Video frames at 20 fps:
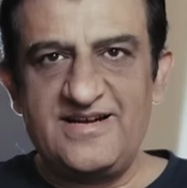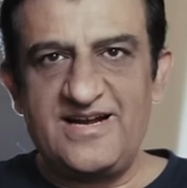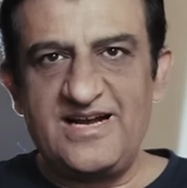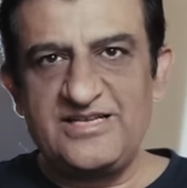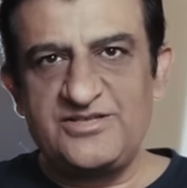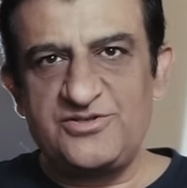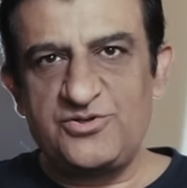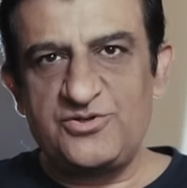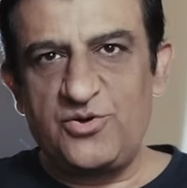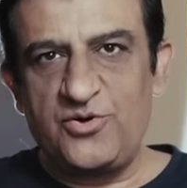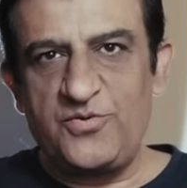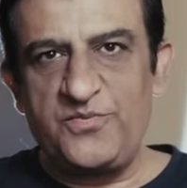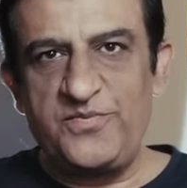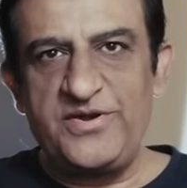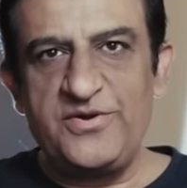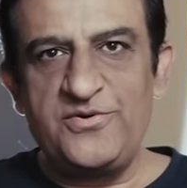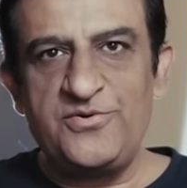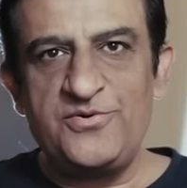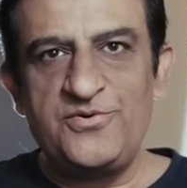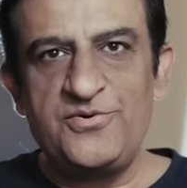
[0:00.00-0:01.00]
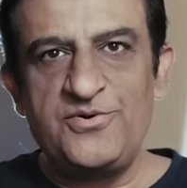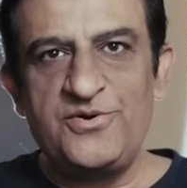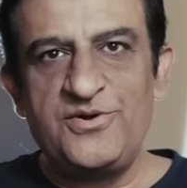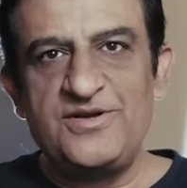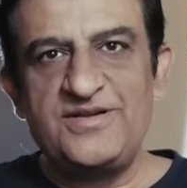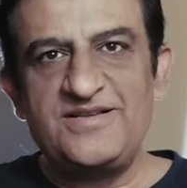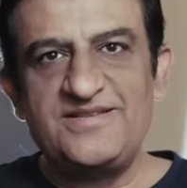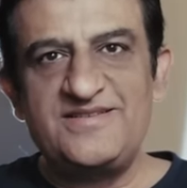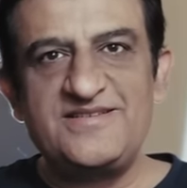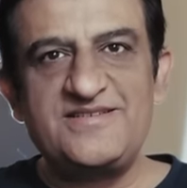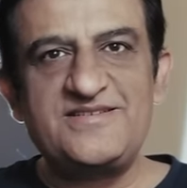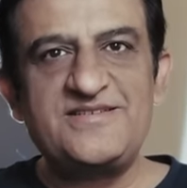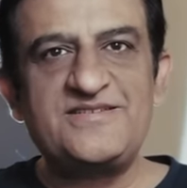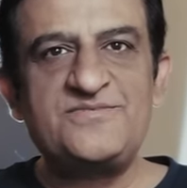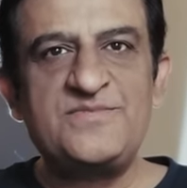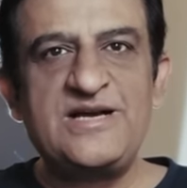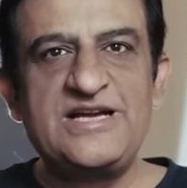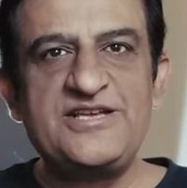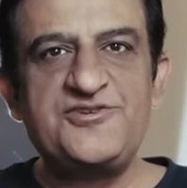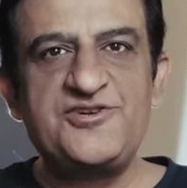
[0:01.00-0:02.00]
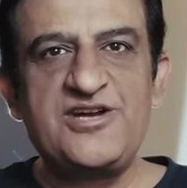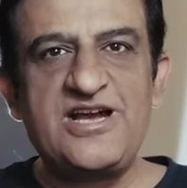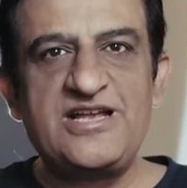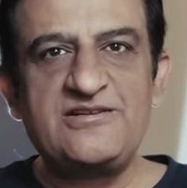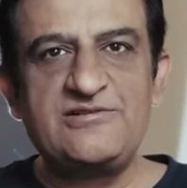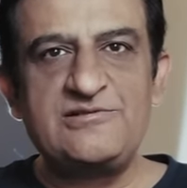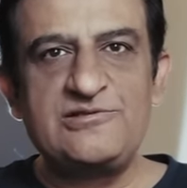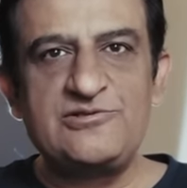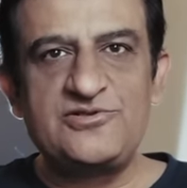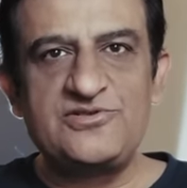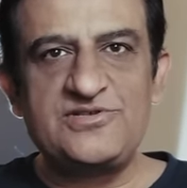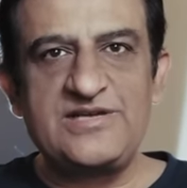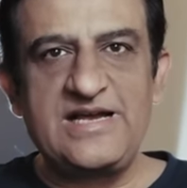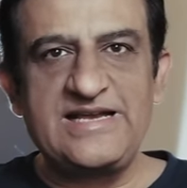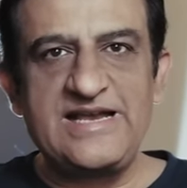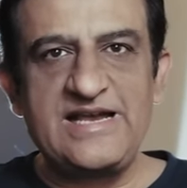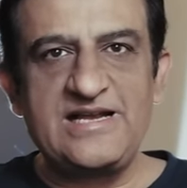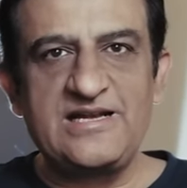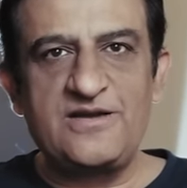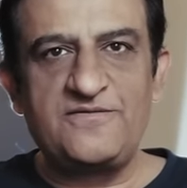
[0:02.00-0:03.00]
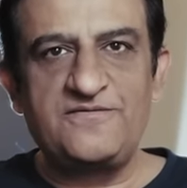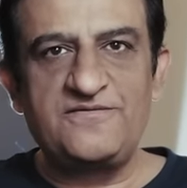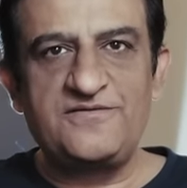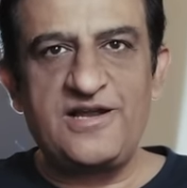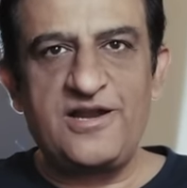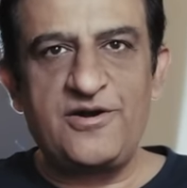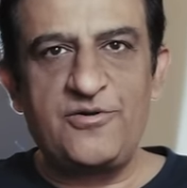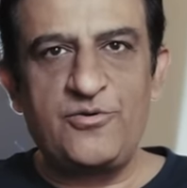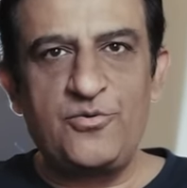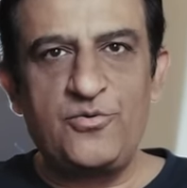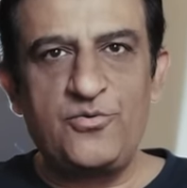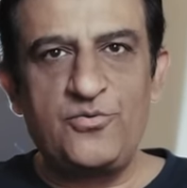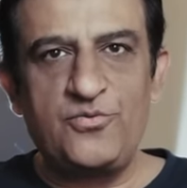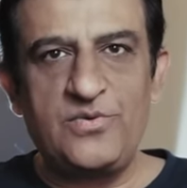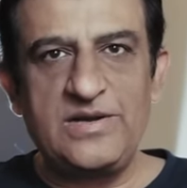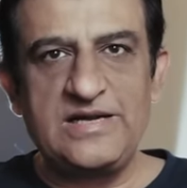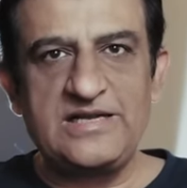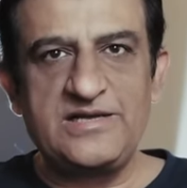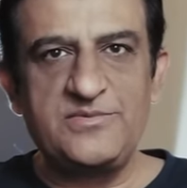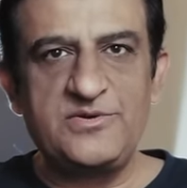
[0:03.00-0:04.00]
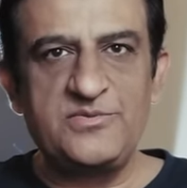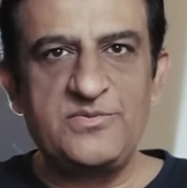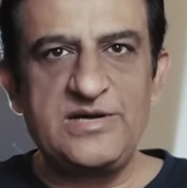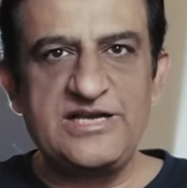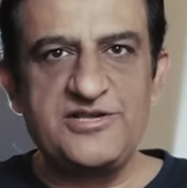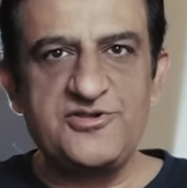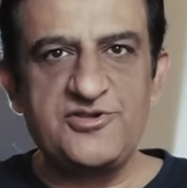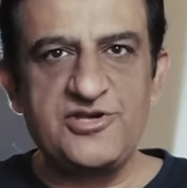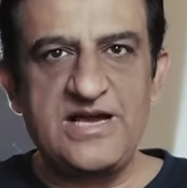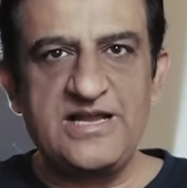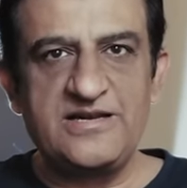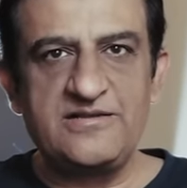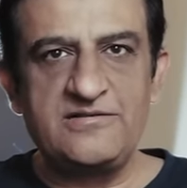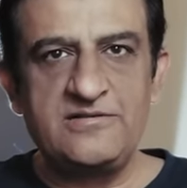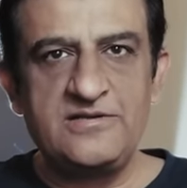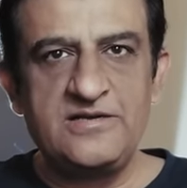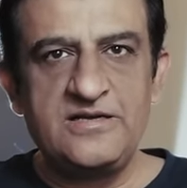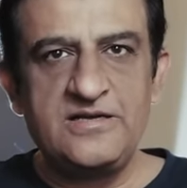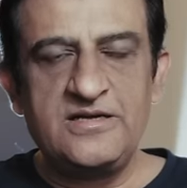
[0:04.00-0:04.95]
Hi Scorpio, this is my channel Psychic Love Tarot. Welcome to my channel.